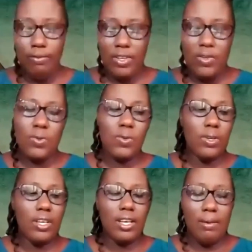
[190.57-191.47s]
for you,
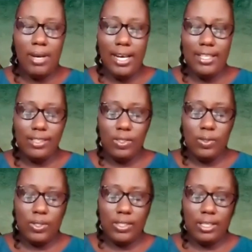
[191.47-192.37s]
Pastor
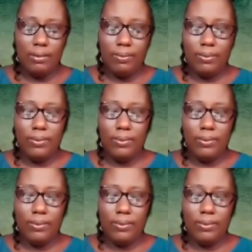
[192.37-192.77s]
Joseph.